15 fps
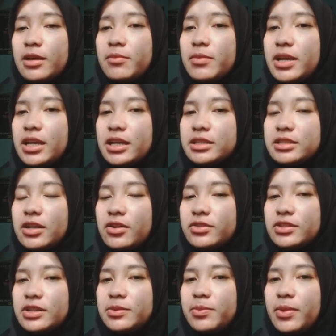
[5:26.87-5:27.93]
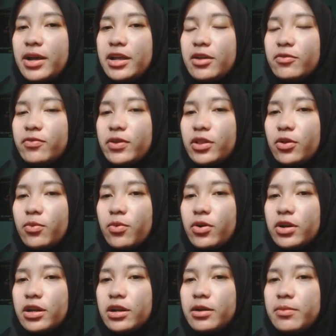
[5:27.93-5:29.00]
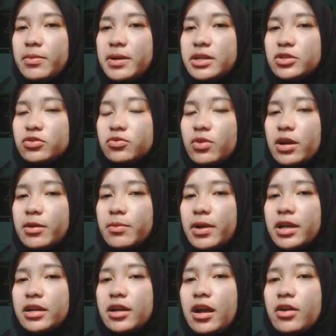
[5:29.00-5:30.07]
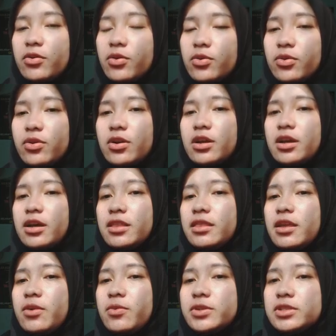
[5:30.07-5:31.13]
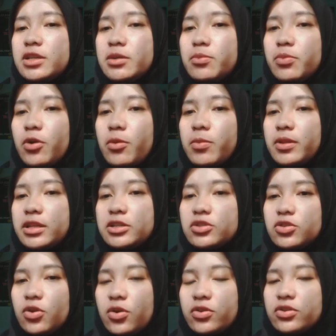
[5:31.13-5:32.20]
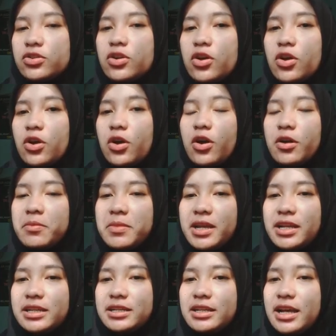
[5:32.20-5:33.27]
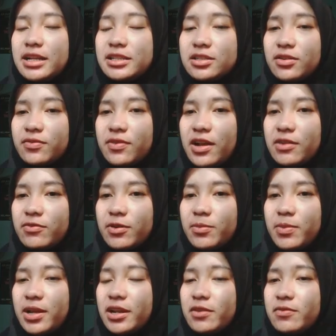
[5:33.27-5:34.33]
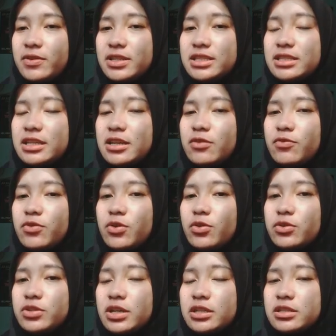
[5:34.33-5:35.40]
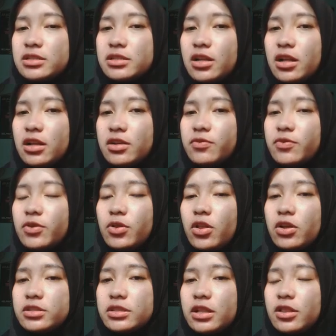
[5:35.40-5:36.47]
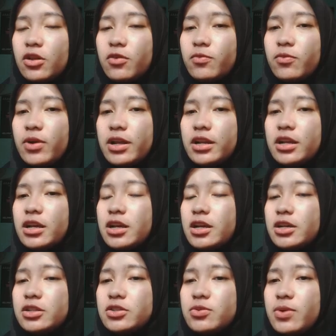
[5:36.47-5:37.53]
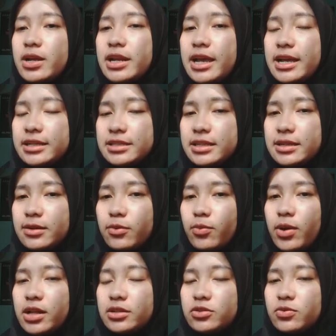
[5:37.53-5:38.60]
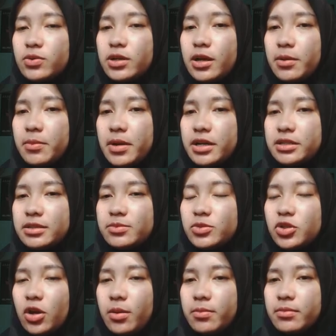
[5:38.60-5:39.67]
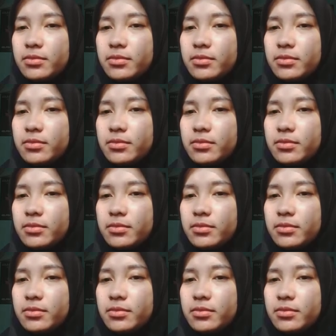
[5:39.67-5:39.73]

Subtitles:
being assaulted by a fellow worker, being struck by a cargo that was improperly stored, or being denied survivor benefits if you lost a loved one to an accident while doing a maritime job.